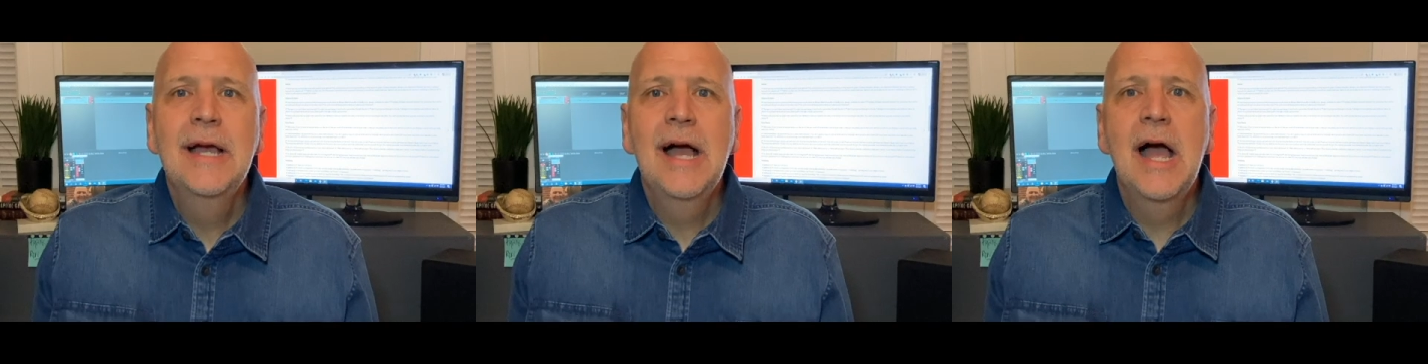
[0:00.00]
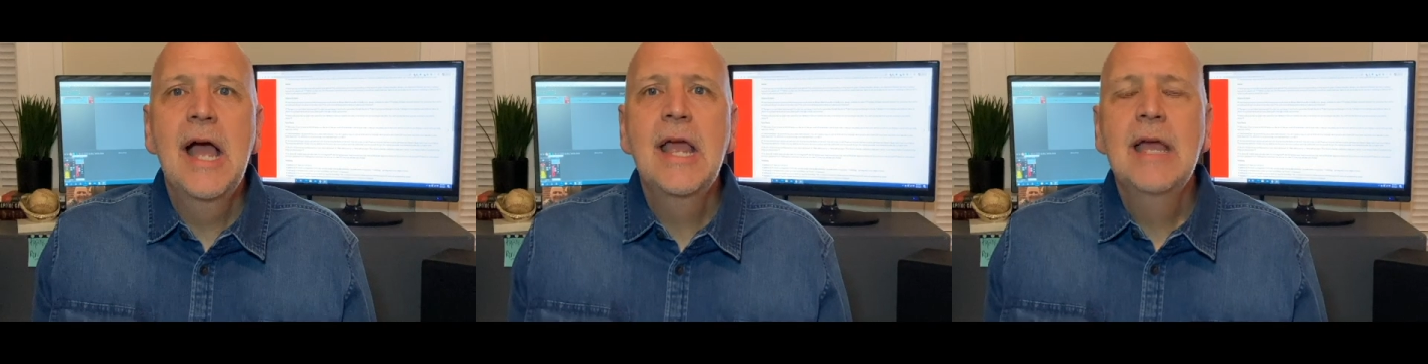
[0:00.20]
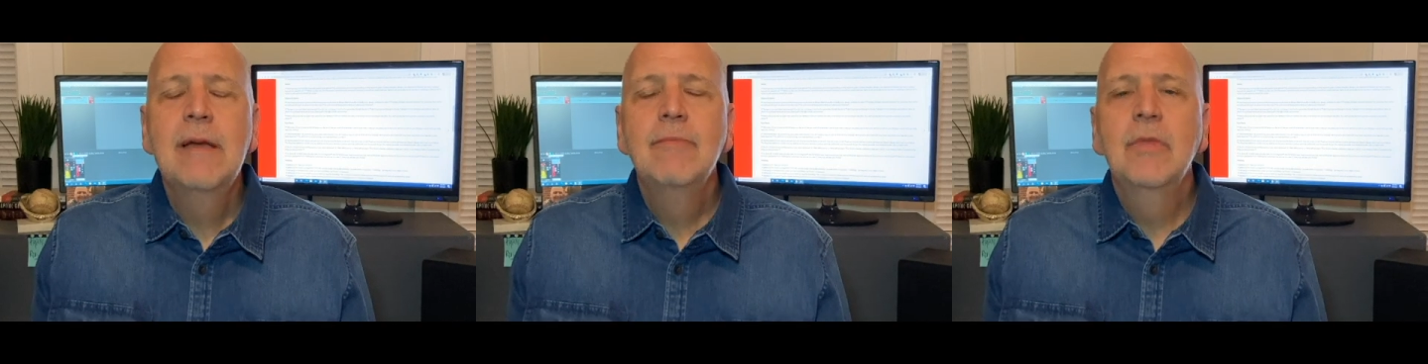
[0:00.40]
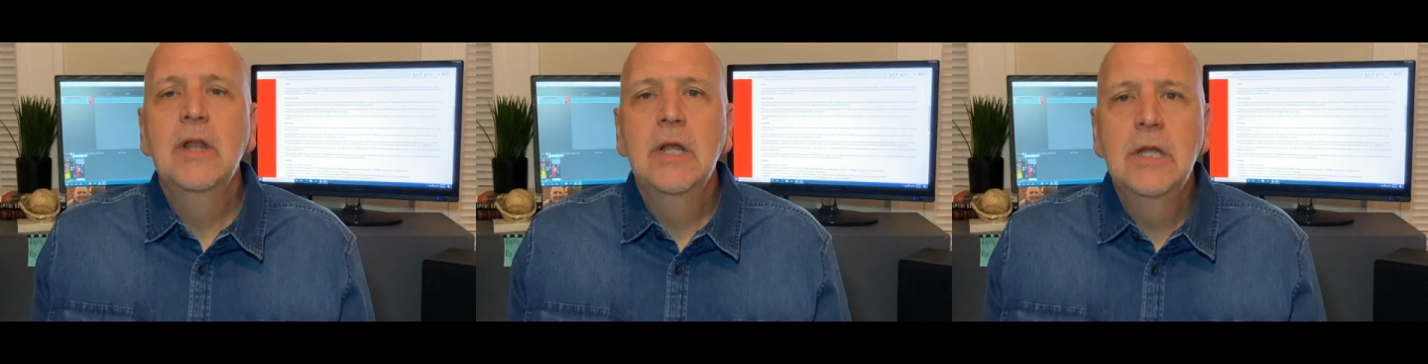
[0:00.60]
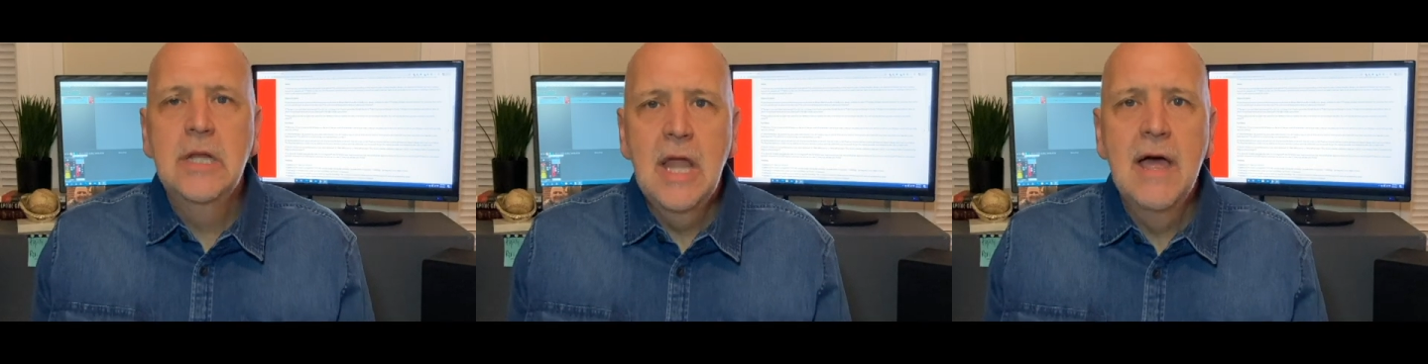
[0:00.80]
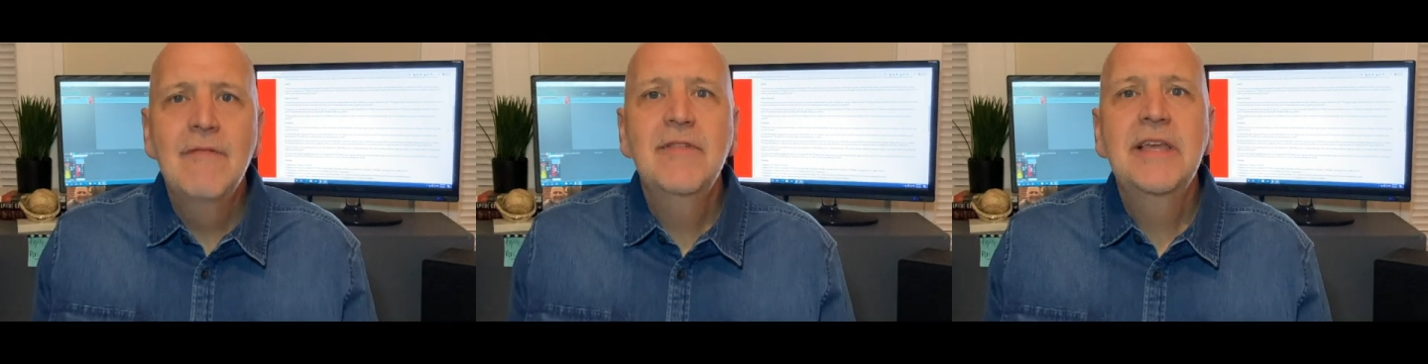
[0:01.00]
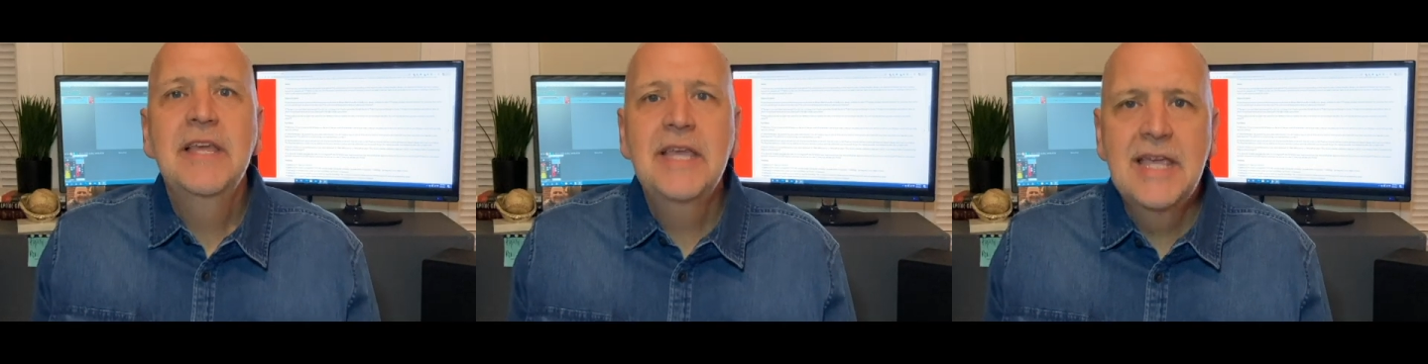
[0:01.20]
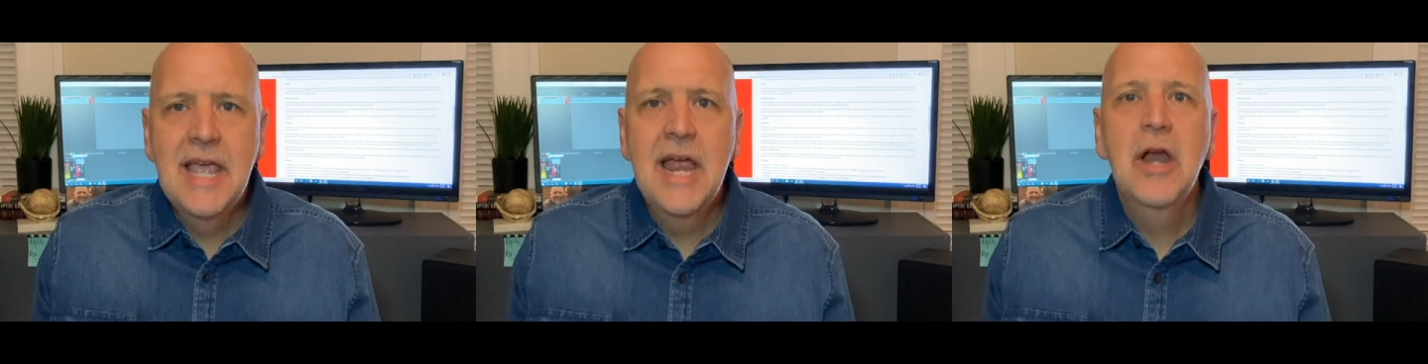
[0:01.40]
I am the
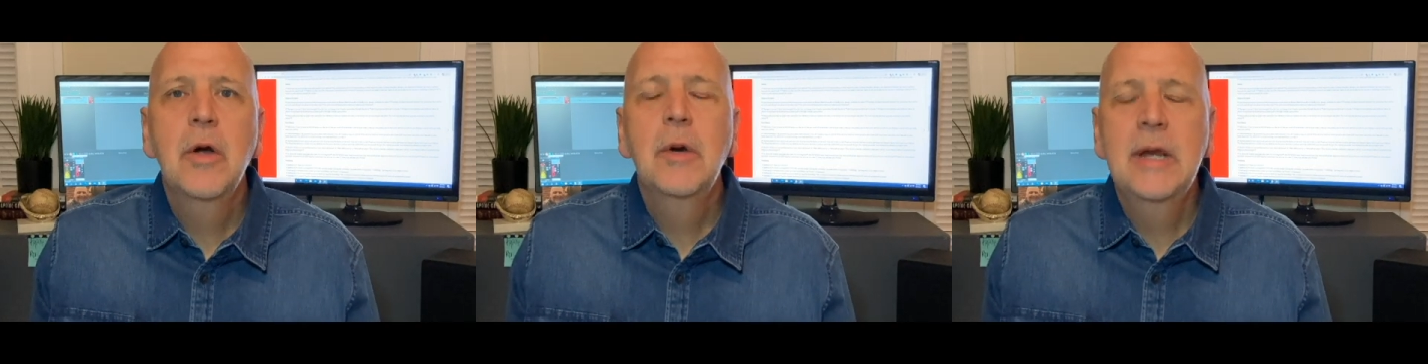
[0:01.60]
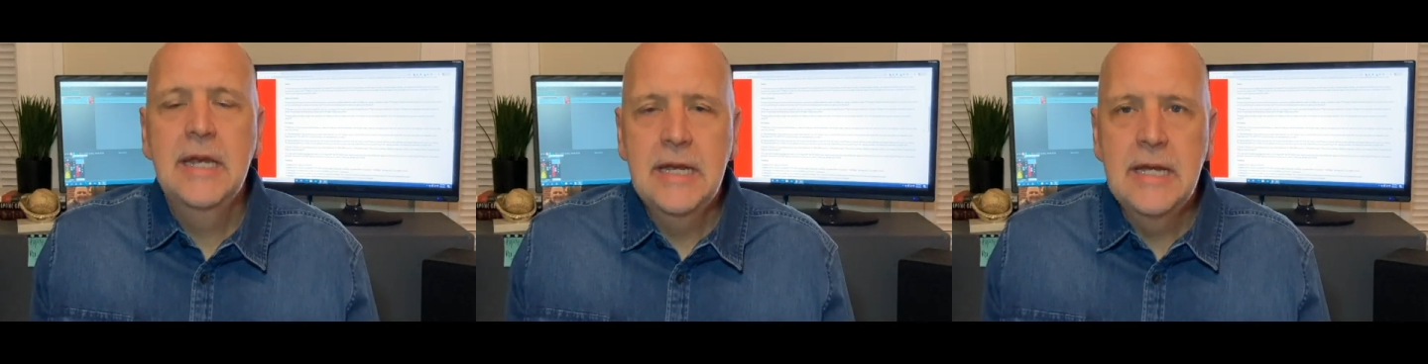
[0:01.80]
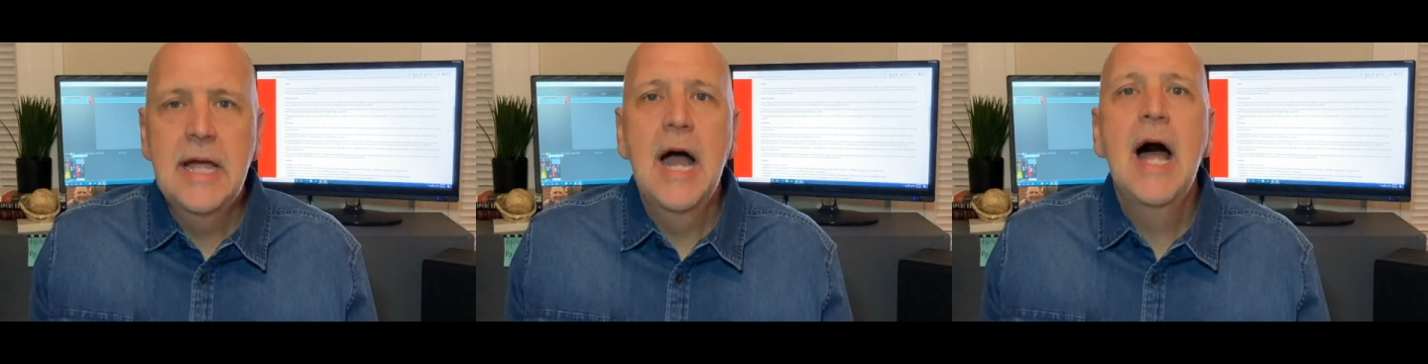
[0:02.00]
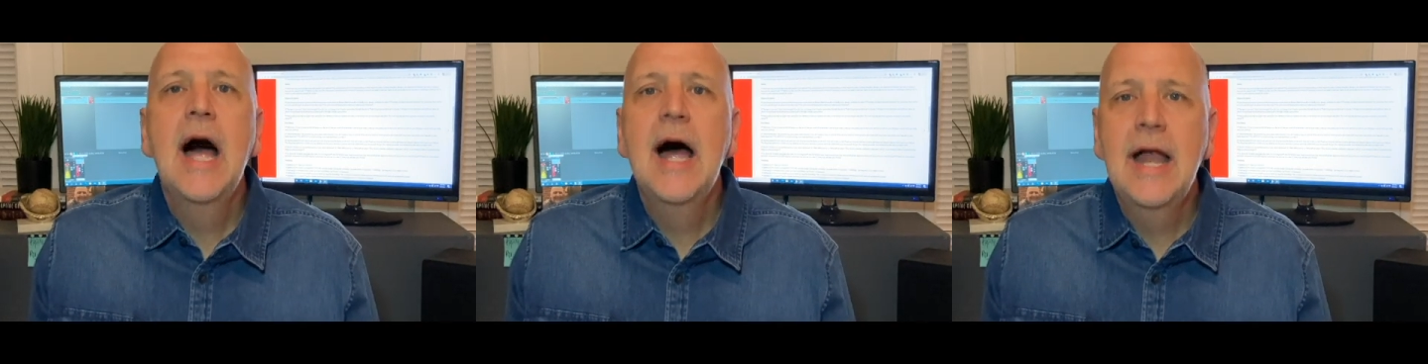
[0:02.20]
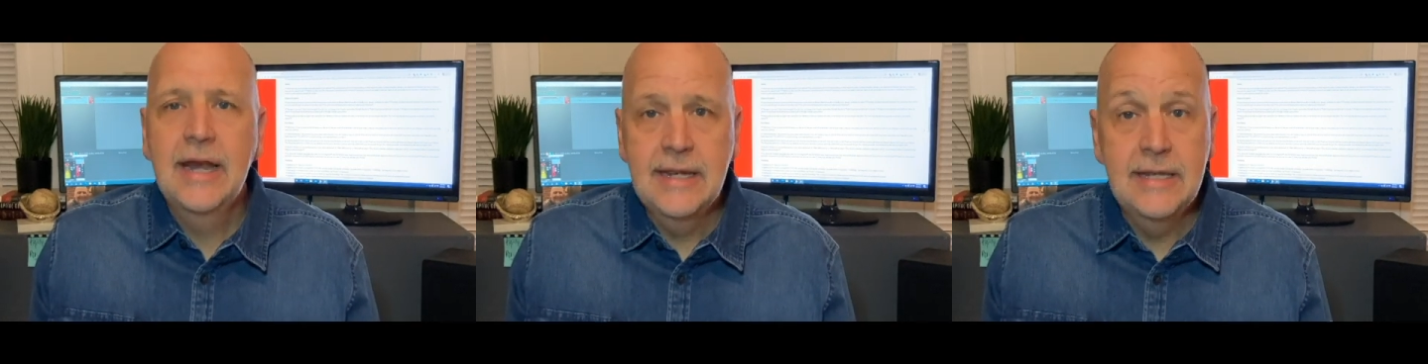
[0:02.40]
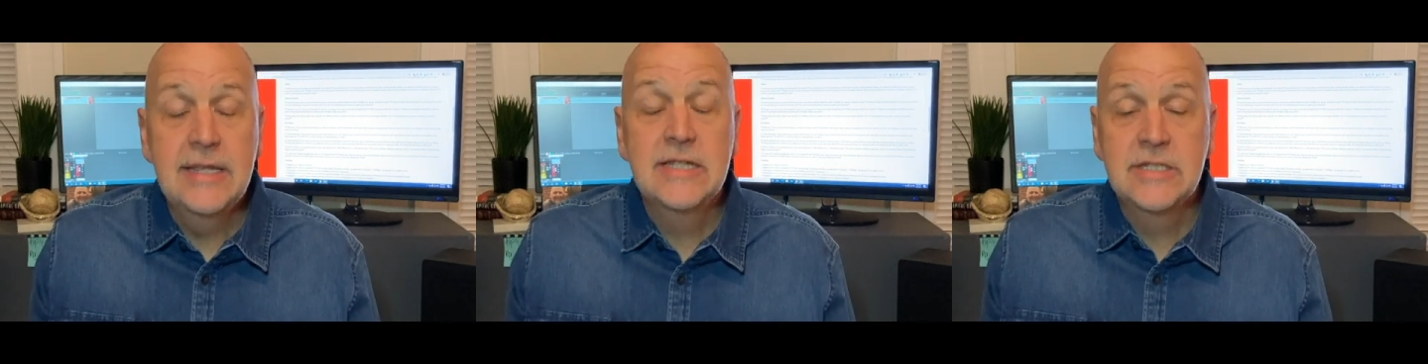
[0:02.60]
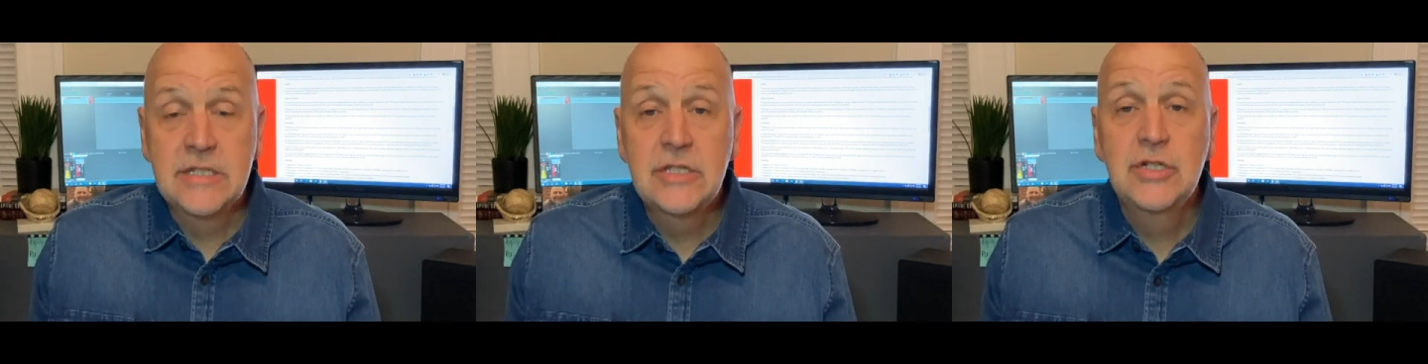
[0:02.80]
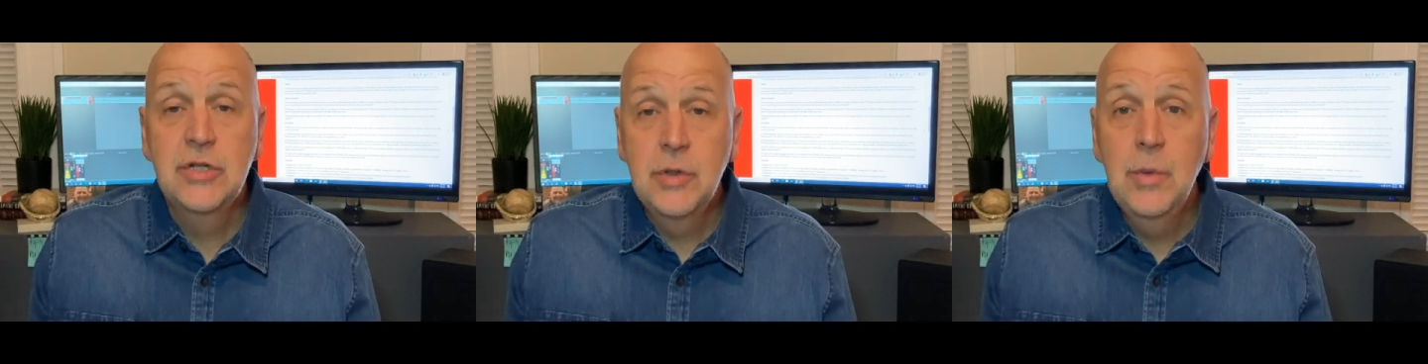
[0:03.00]
loving, caring God, and this
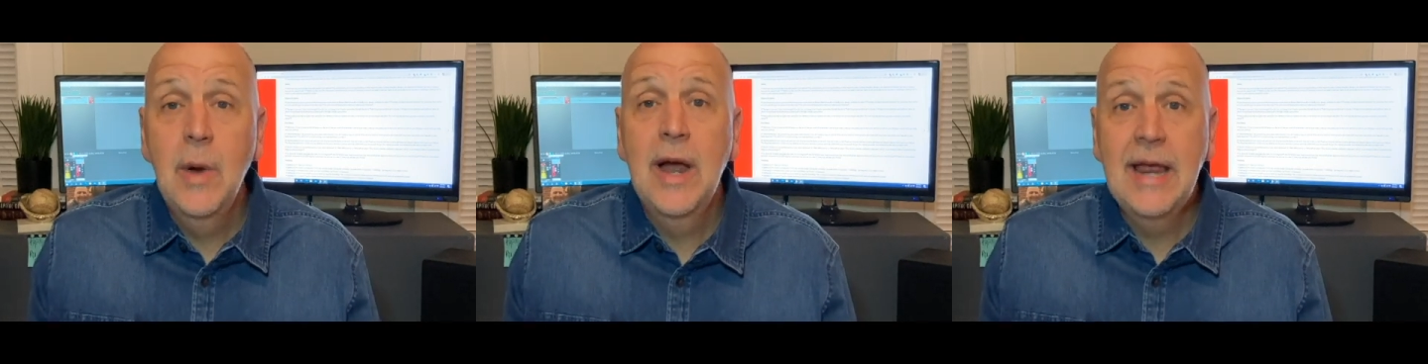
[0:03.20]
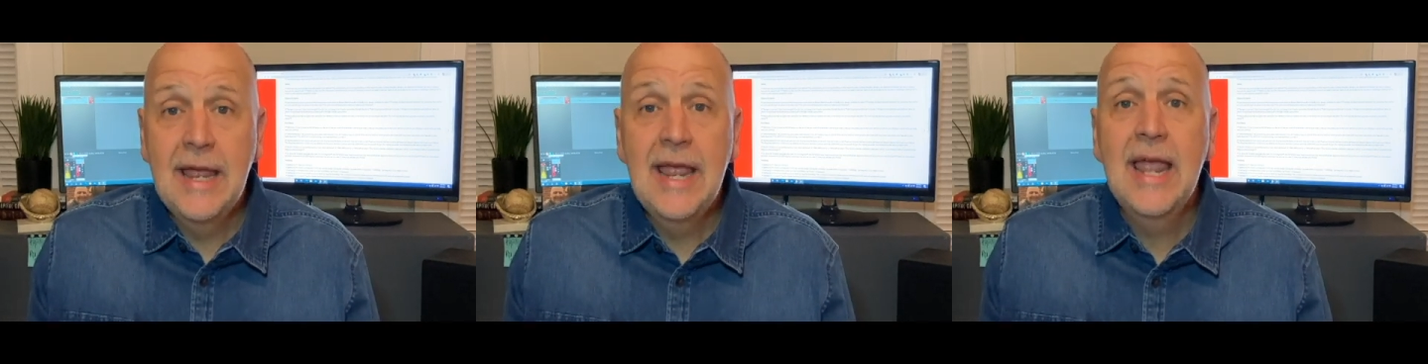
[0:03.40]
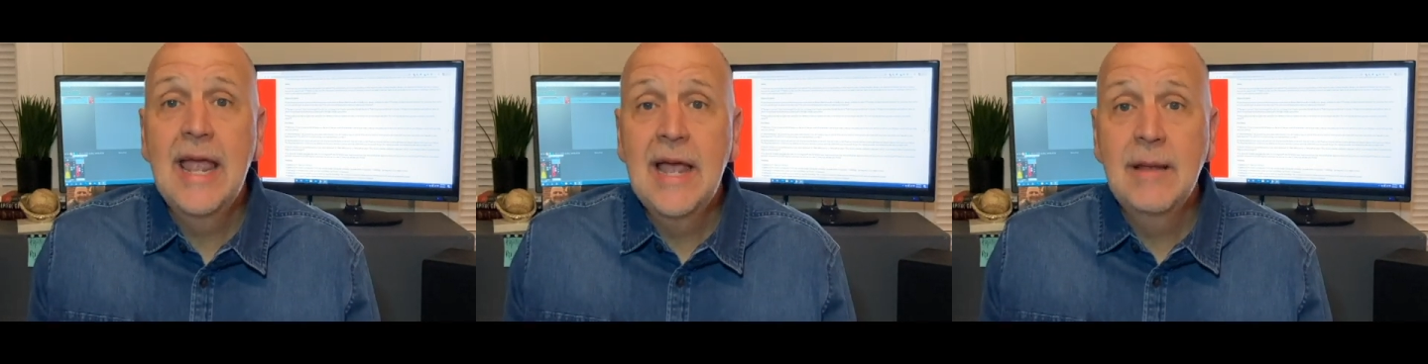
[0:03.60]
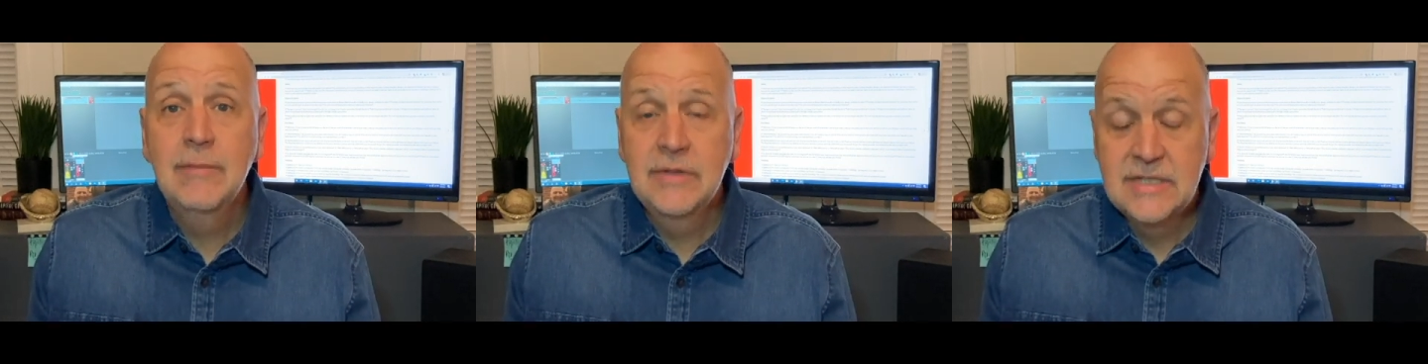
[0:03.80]
is who I am.